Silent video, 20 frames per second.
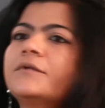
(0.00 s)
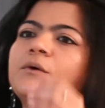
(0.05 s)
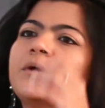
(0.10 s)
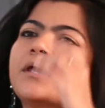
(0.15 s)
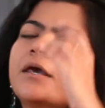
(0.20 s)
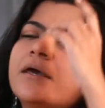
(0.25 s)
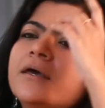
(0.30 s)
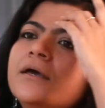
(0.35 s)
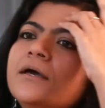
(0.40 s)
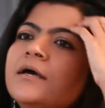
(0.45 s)

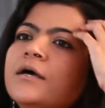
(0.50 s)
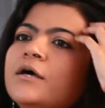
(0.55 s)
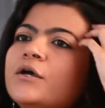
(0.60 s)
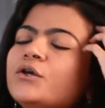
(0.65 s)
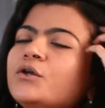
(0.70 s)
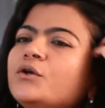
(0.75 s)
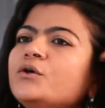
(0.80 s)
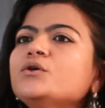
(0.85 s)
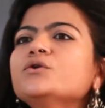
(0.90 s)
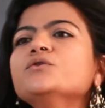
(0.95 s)
Okay.
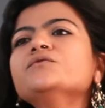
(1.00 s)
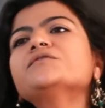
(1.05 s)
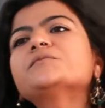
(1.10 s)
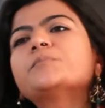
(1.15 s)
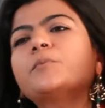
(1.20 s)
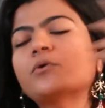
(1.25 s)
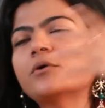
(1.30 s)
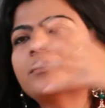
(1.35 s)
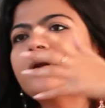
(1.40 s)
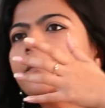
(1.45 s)
You know, you've
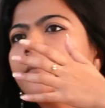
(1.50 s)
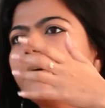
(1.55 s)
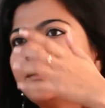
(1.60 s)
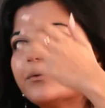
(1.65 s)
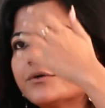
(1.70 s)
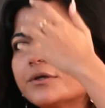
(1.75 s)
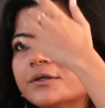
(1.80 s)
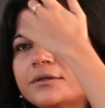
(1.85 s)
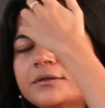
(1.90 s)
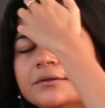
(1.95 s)
spoken
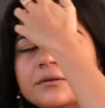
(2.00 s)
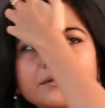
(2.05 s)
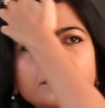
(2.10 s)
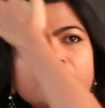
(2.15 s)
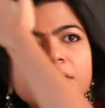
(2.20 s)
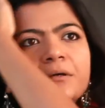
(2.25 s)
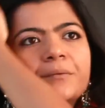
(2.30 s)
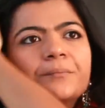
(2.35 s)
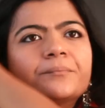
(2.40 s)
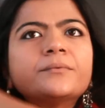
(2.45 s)
about it
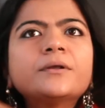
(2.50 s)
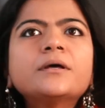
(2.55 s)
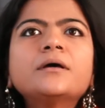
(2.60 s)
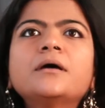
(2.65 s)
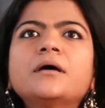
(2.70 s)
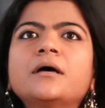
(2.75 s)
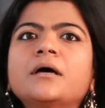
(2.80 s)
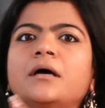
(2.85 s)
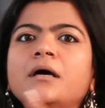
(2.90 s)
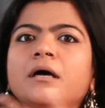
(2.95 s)

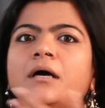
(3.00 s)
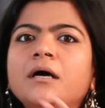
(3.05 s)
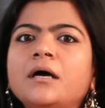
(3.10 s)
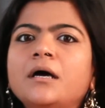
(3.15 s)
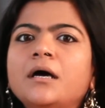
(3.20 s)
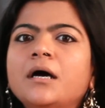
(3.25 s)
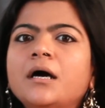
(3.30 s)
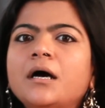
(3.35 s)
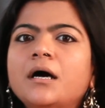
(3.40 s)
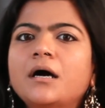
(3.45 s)

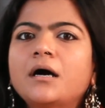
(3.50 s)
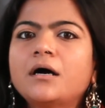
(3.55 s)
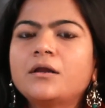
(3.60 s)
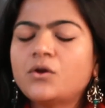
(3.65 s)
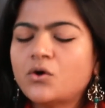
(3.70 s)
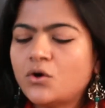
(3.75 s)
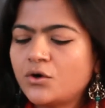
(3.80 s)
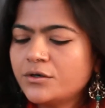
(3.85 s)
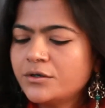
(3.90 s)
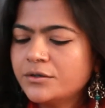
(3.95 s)
a
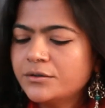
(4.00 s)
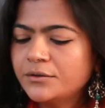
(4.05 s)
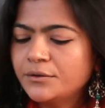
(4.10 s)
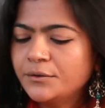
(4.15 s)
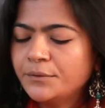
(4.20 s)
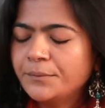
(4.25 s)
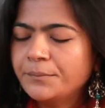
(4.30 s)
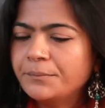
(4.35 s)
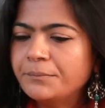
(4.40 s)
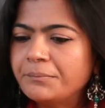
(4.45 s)
lot,
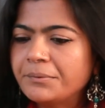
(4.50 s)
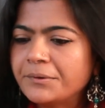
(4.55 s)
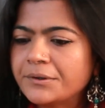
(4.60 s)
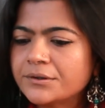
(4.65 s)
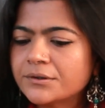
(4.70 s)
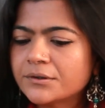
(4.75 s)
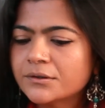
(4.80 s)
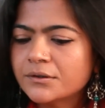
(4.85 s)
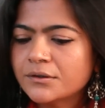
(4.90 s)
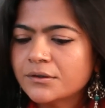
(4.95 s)
but